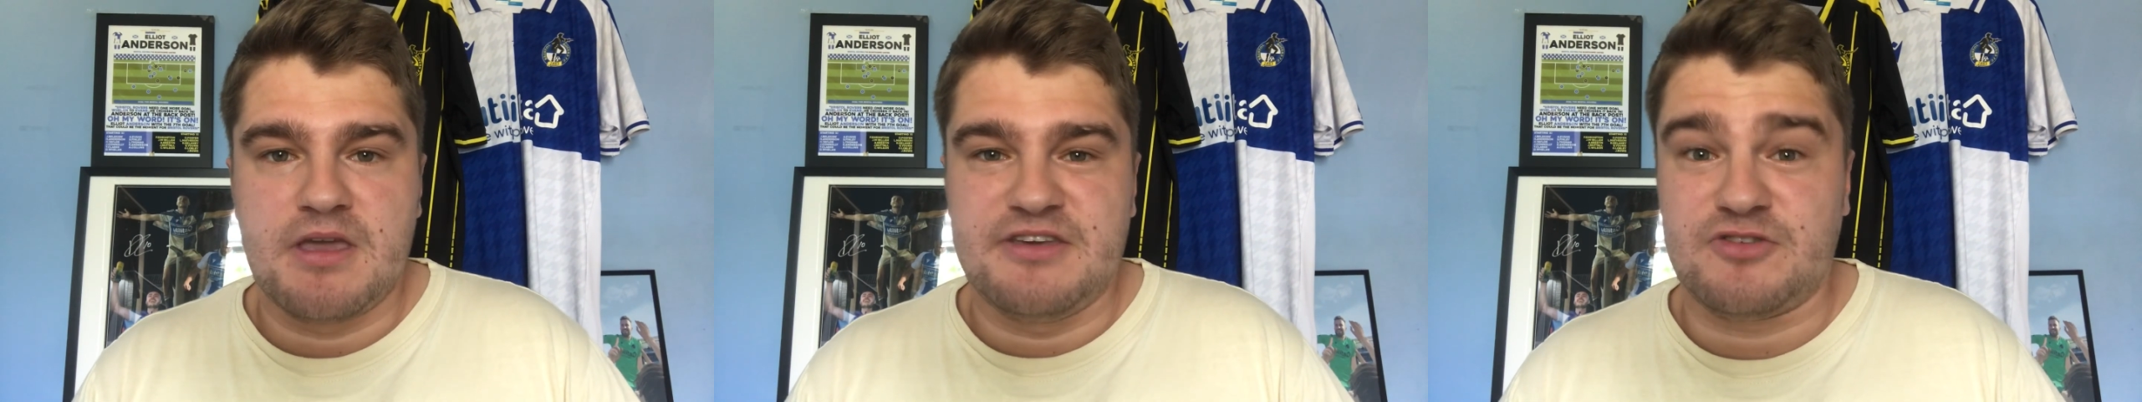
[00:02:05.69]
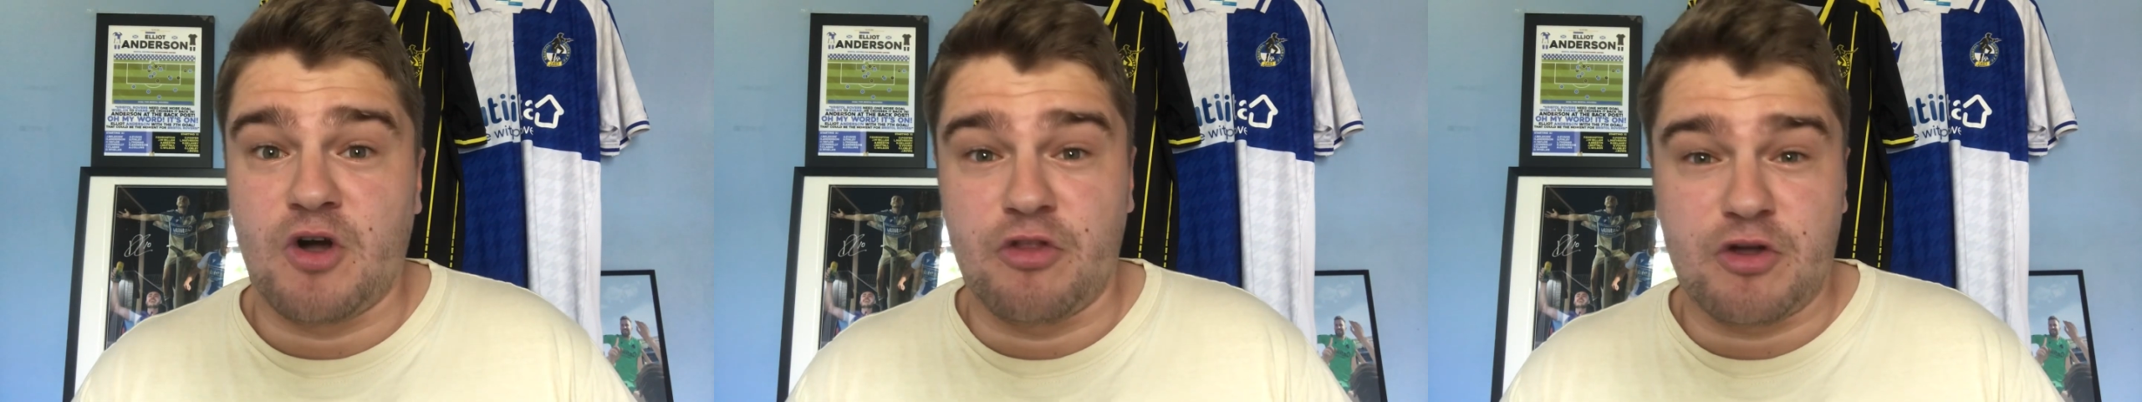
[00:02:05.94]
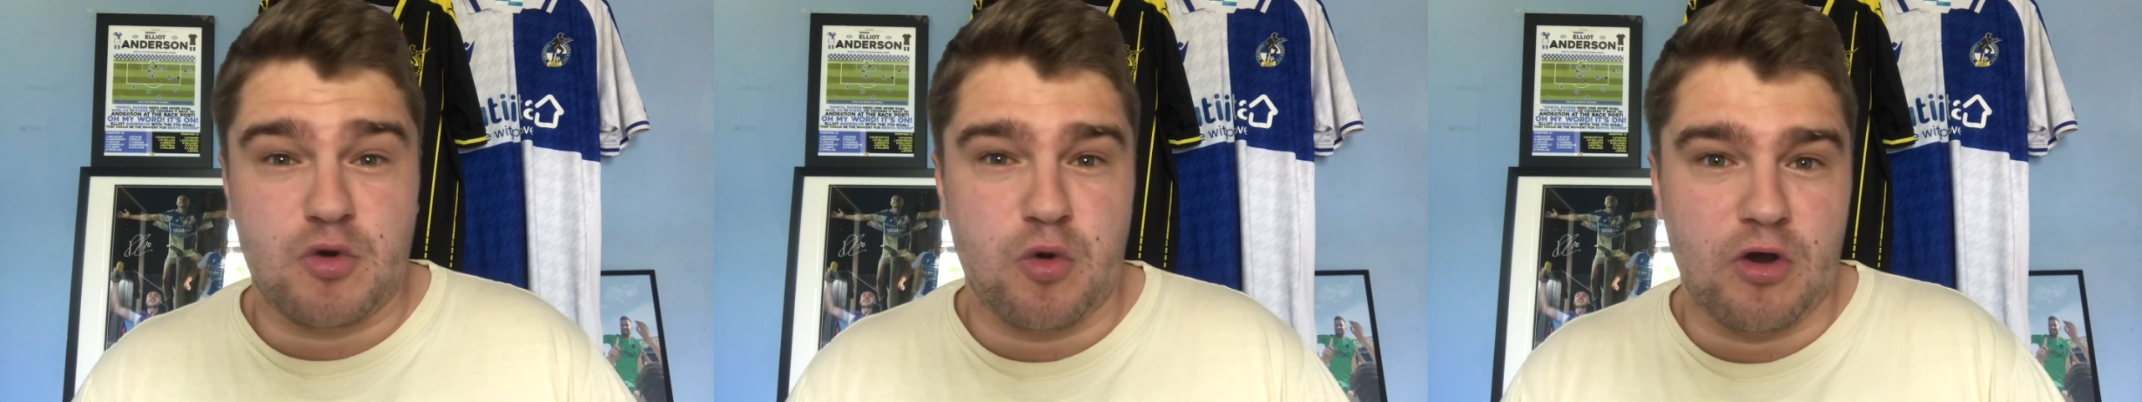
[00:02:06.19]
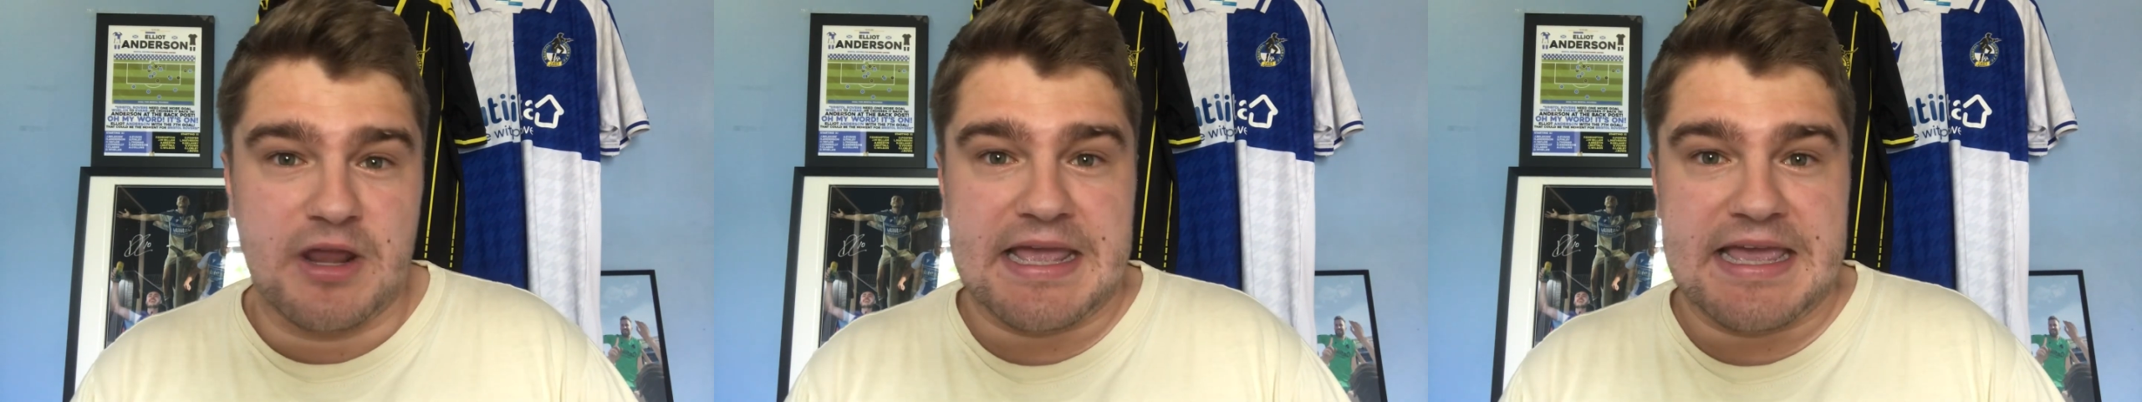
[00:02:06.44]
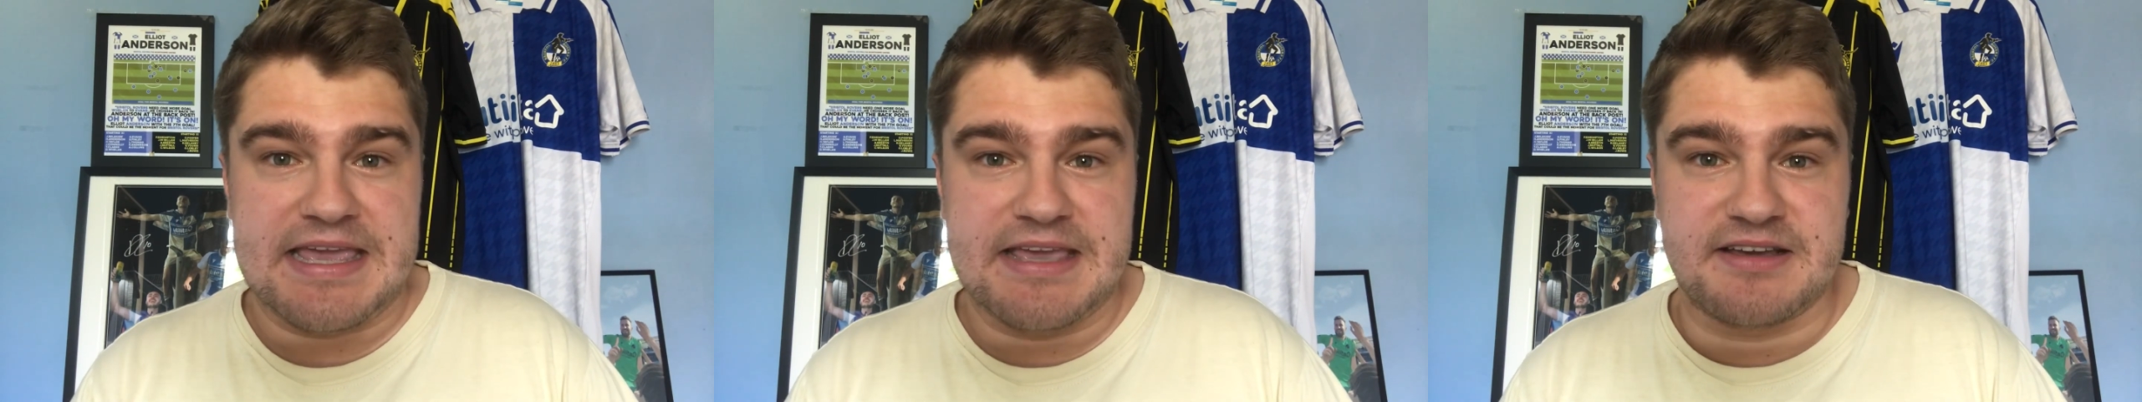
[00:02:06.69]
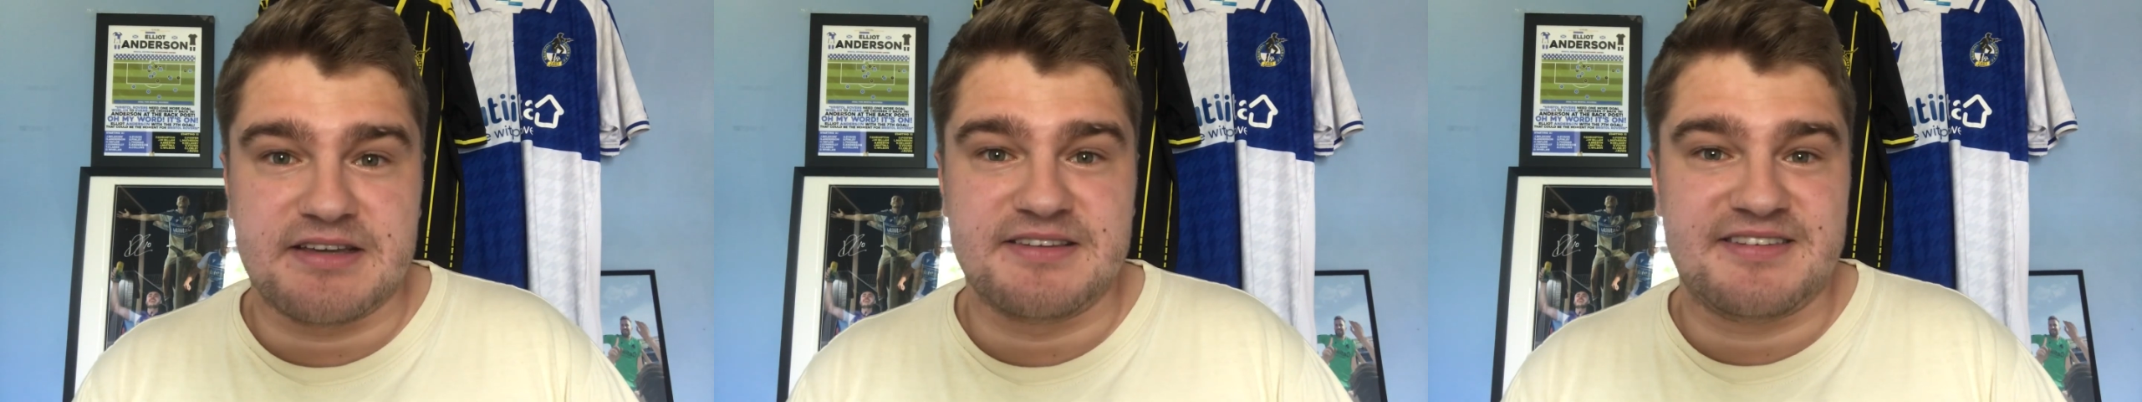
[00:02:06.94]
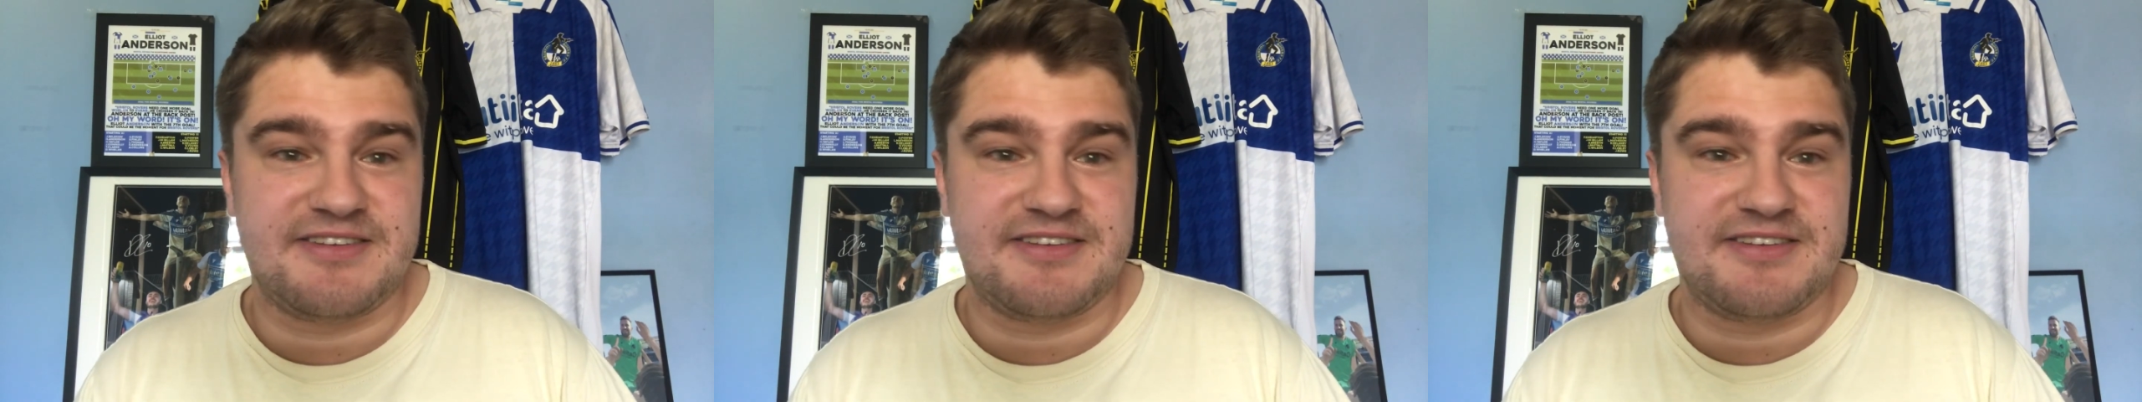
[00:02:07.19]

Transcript: He's got the quality, can